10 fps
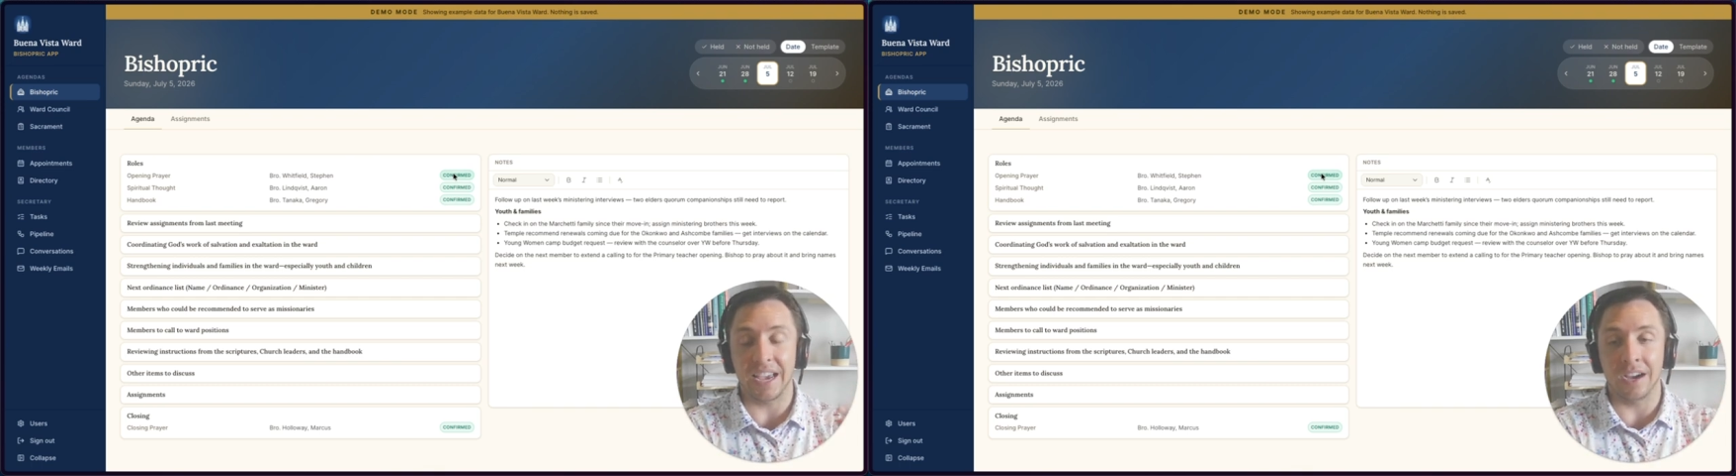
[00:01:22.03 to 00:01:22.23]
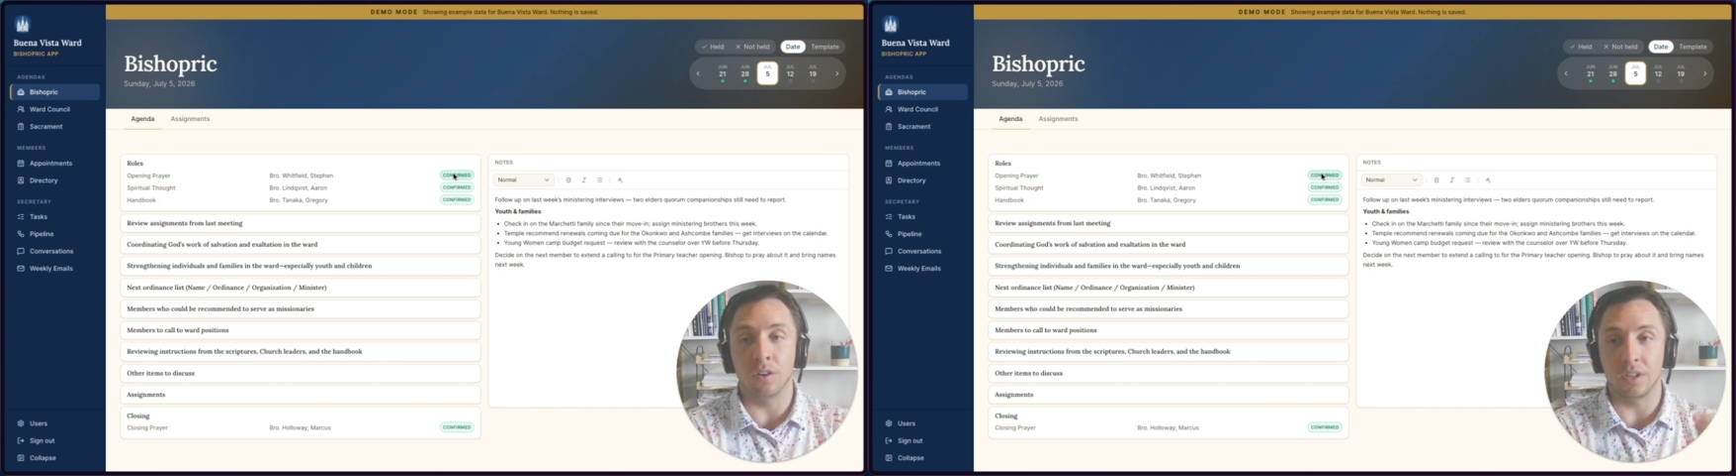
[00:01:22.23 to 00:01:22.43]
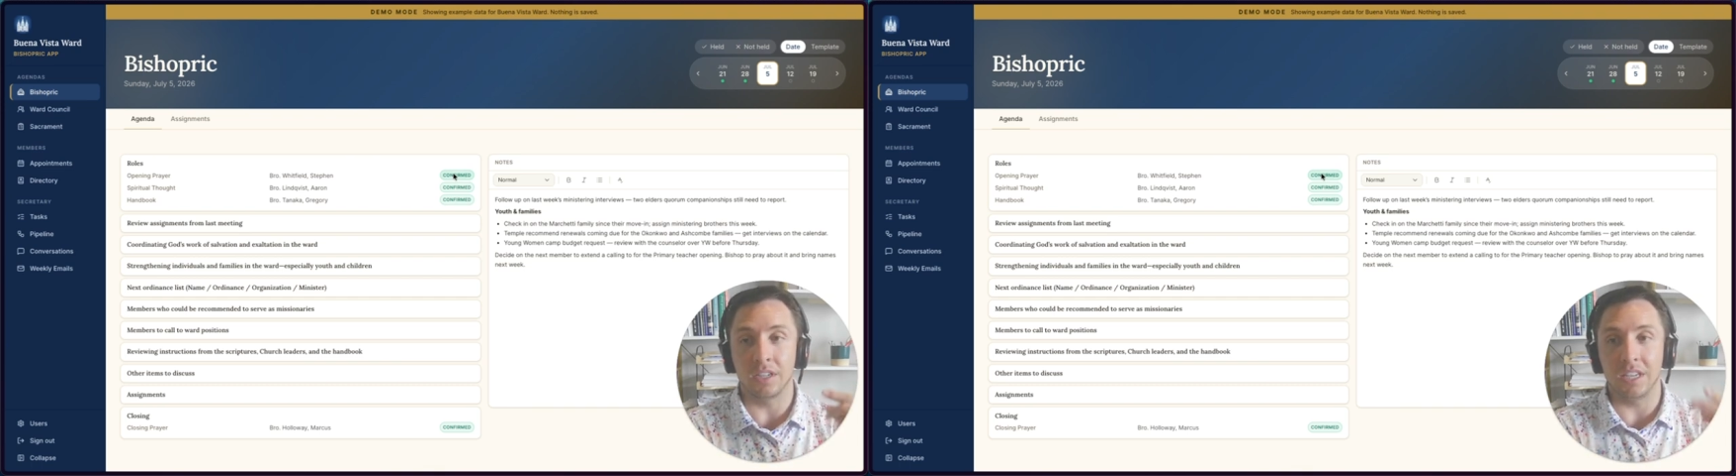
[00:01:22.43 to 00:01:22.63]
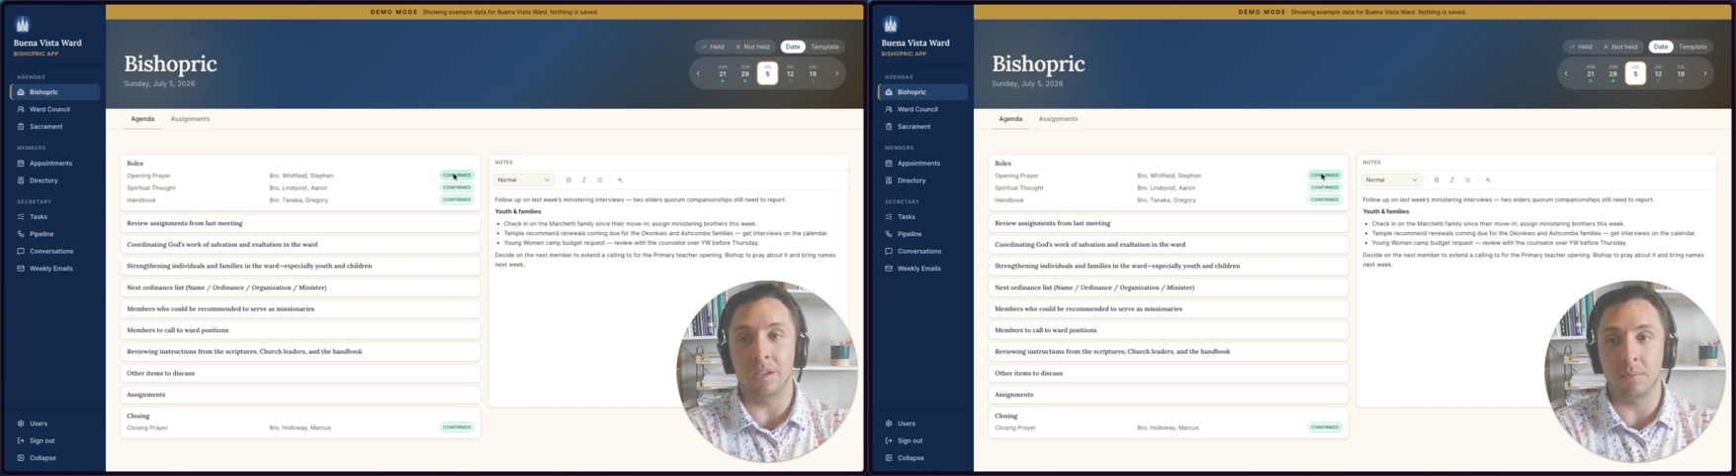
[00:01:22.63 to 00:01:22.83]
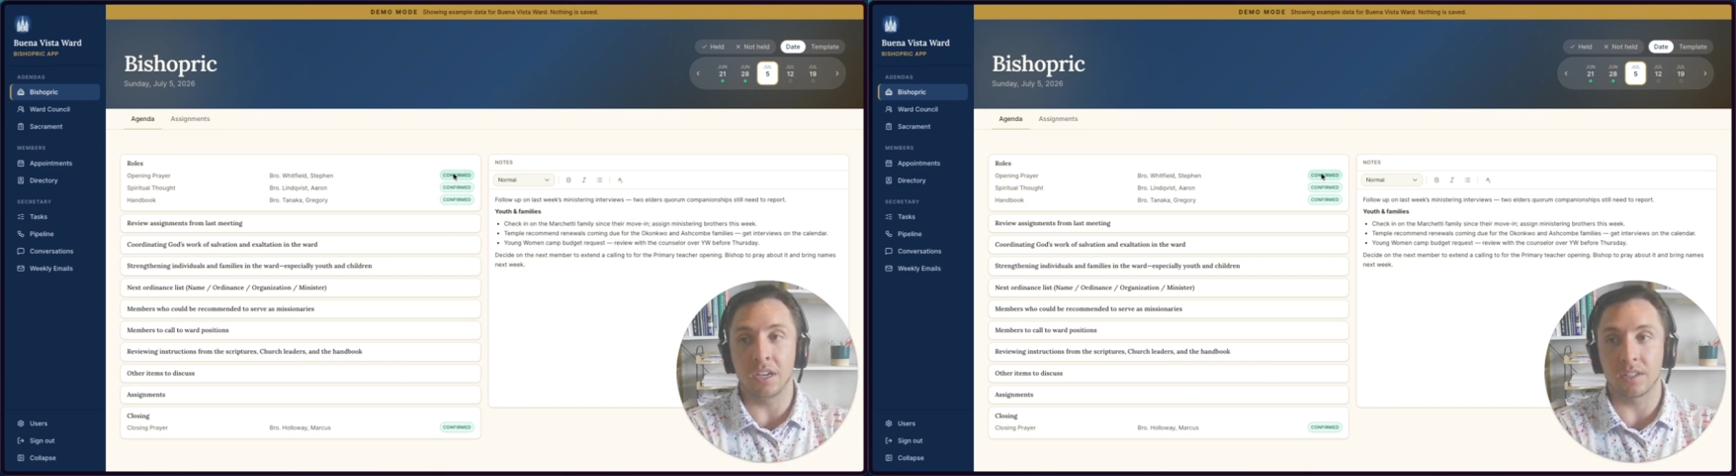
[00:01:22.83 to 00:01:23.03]
out and
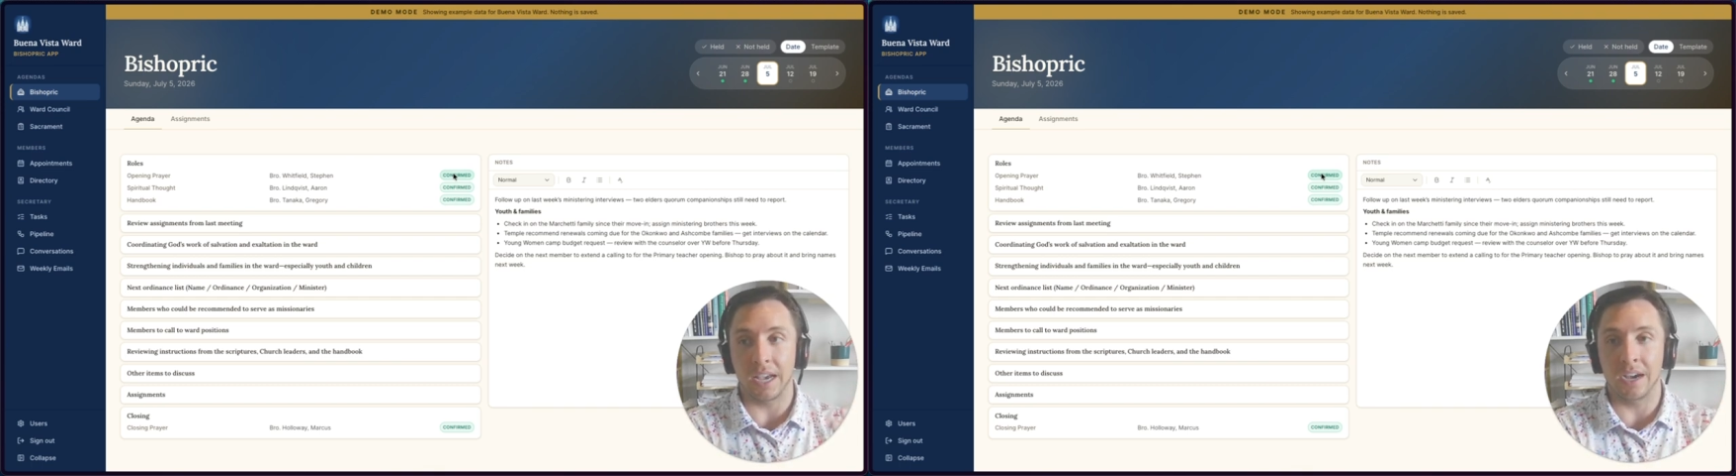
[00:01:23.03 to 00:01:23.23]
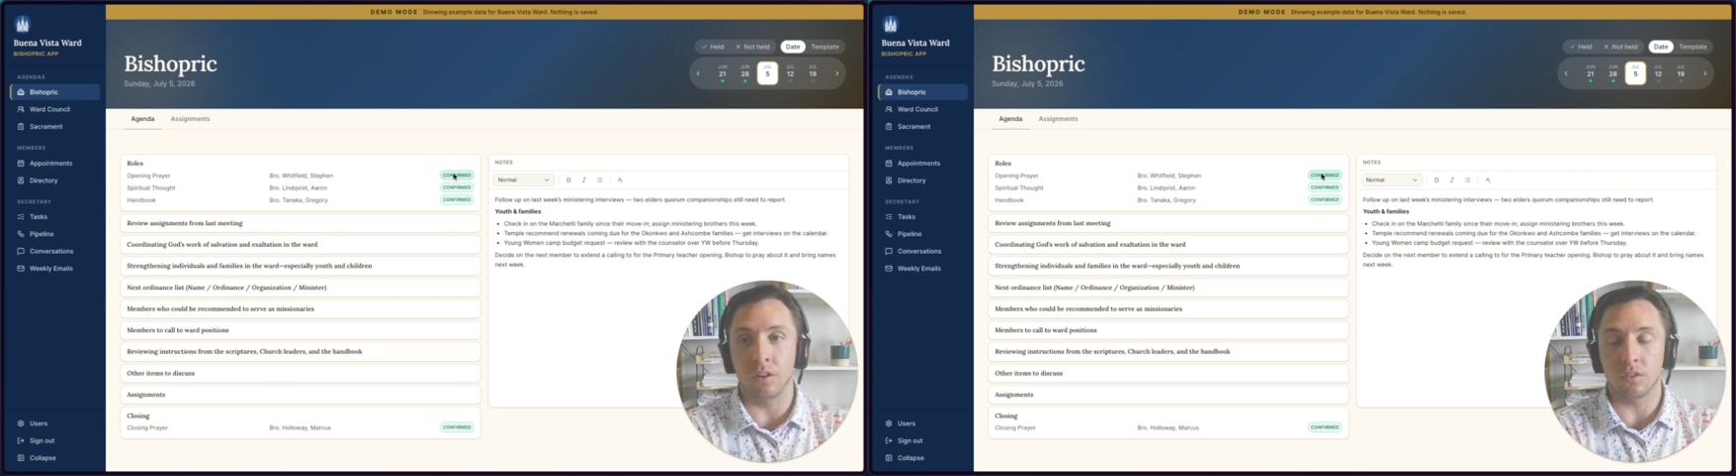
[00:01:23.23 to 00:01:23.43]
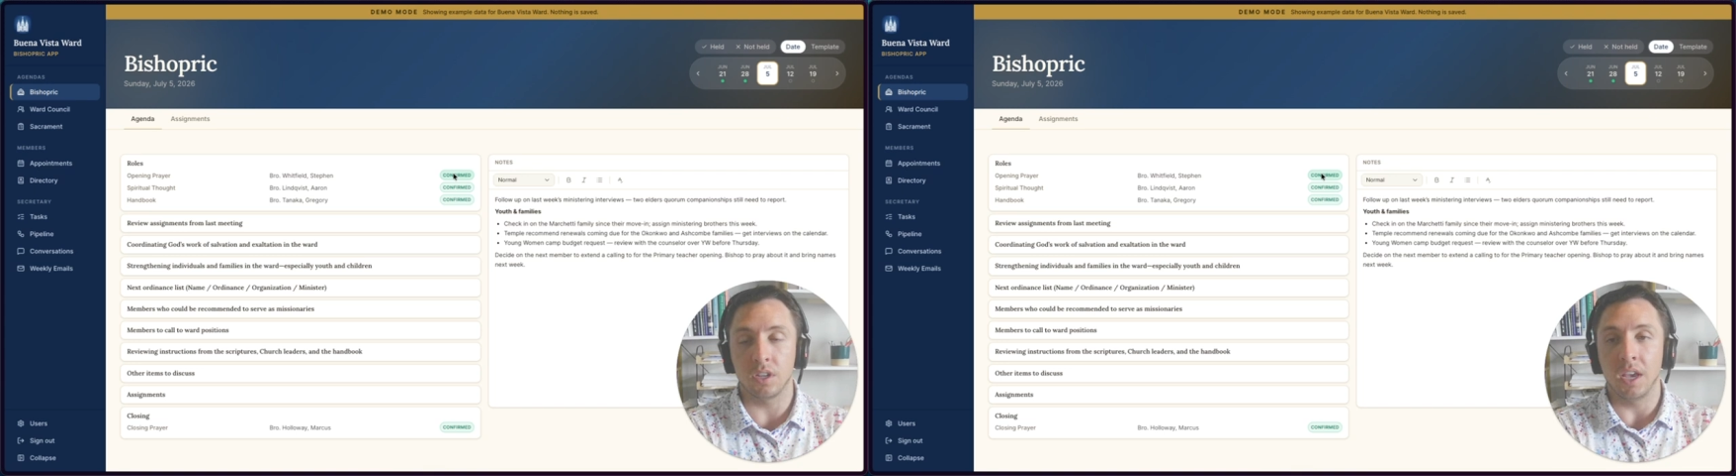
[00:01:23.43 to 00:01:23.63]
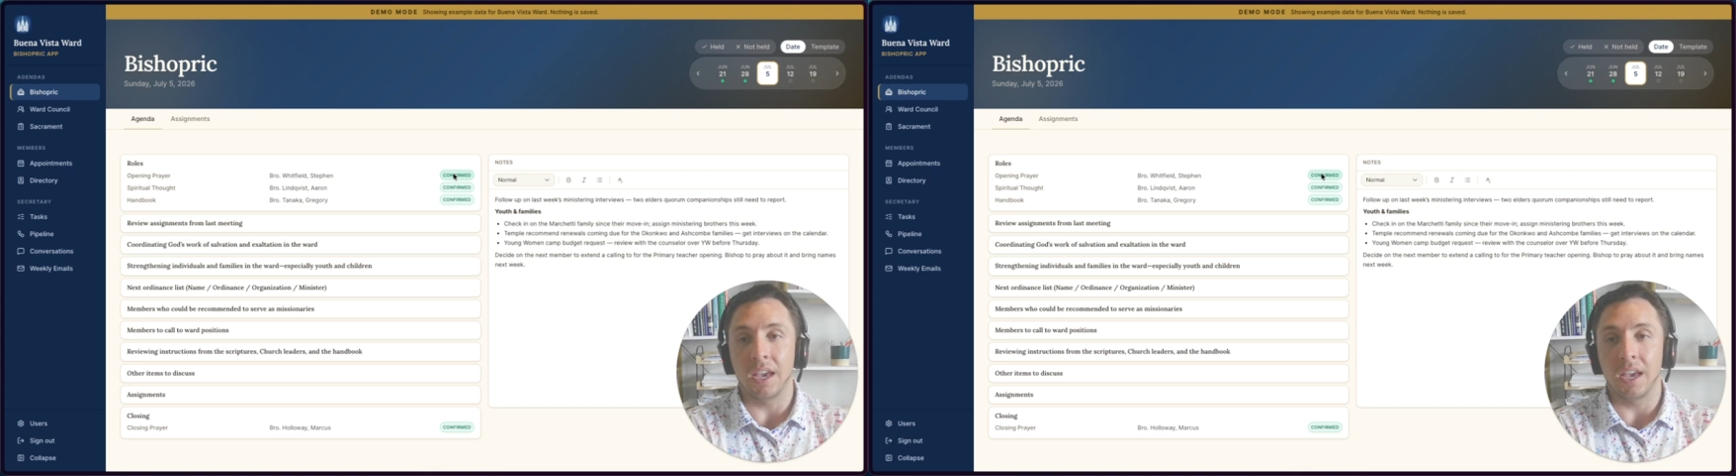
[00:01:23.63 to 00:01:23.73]
emails out